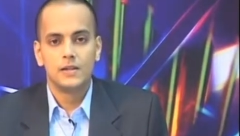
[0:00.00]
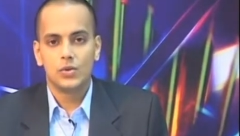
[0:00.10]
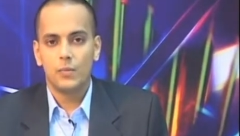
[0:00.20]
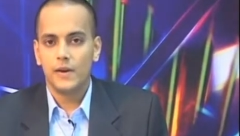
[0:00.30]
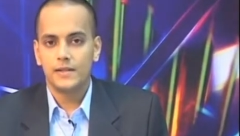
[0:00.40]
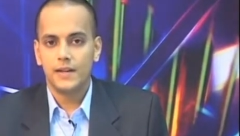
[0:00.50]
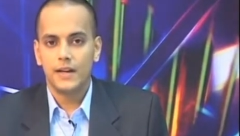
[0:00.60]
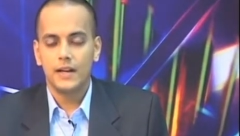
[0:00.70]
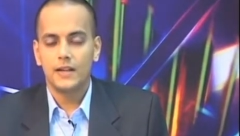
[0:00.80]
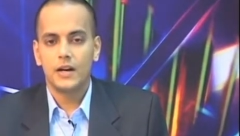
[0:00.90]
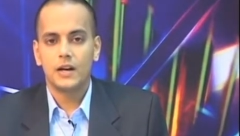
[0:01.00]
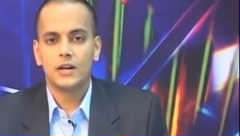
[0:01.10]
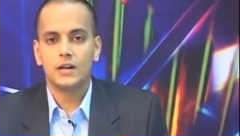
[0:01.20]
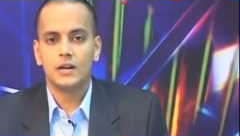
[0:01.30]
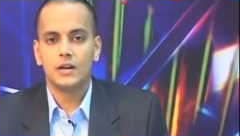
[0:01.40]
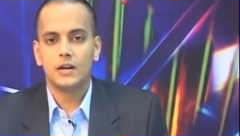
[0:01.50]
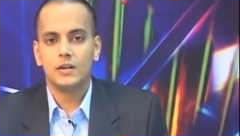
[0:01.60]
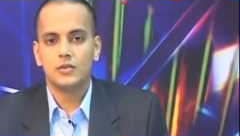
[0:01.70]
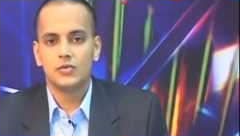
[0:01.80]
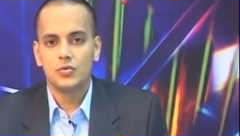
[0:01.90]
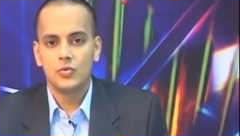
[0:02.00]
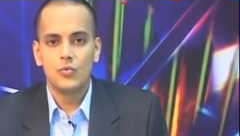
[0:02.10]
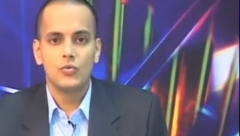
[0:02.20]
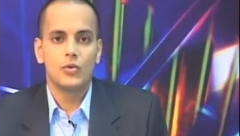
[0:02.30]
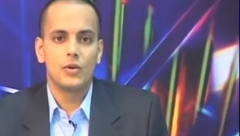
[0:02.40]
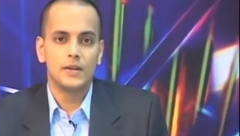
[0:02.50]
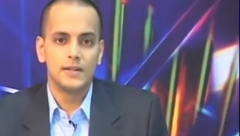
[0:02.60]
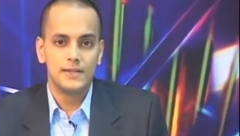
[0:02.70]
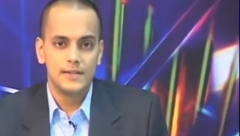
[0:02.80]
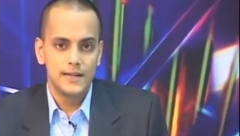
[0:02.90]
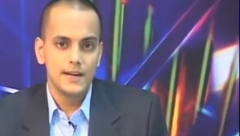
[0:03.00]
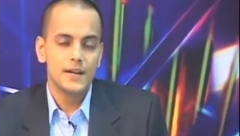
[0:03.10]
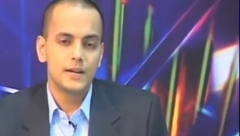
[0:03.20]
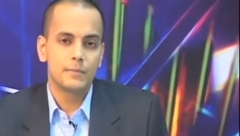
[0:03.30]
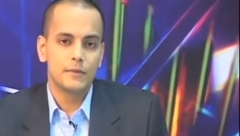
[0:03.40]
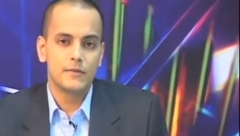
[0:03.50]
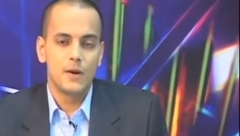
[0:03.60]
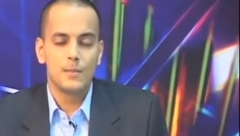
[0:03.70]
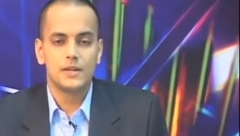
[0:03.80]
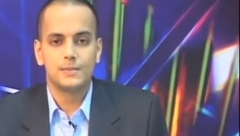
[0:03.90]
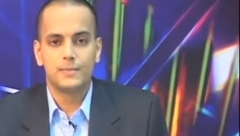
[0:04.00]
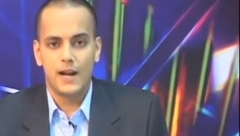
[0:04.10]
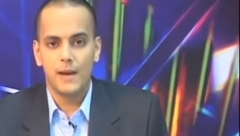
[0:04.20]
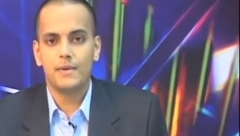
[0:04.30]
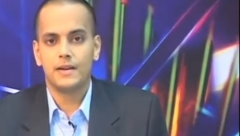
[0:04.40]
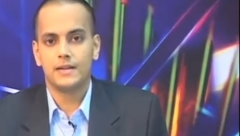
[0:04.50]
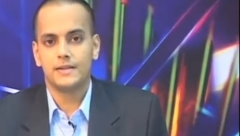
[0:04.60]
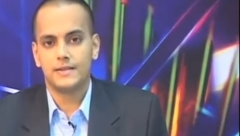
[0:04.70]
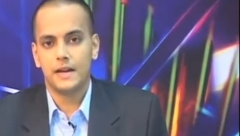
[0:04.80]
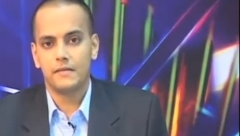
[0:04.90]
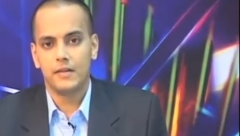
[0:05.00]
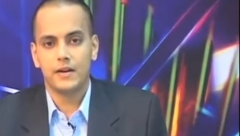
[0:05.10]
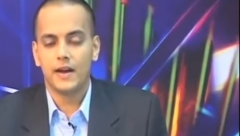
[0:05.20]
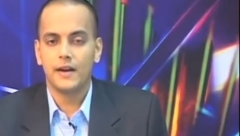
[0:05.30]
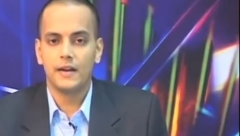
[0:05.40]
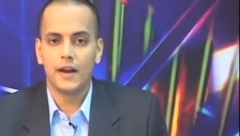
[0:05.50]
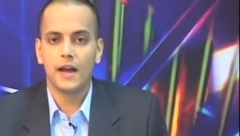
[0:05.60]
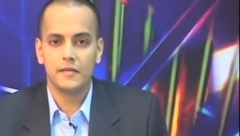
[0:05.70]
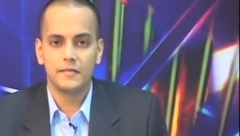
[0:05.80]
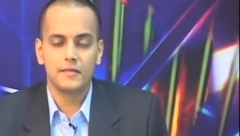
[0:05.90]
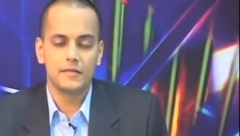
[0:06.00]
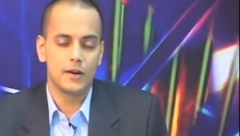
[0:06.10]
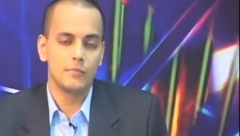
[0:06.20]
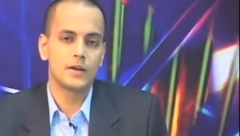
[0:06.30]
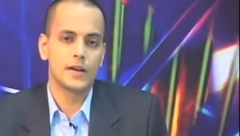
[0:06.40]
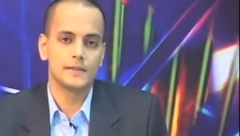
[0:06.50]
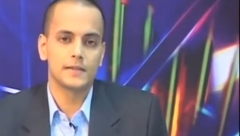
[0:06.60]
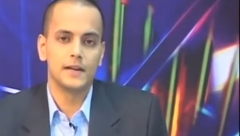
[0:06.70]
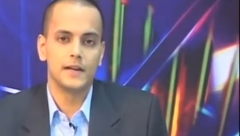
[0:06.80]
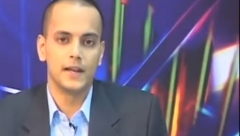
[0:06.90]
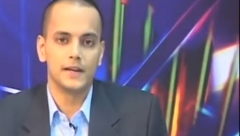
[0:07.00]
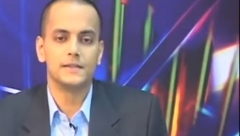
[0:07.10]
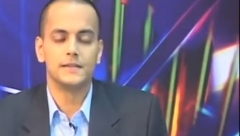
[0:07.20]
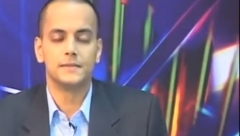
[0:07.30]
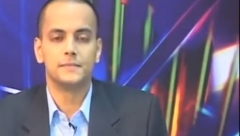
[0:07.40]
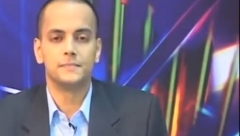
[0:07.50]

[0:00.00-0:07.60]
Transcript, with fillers: So, basically there are two distinct performance parameters that one can derive from a cascade analysis.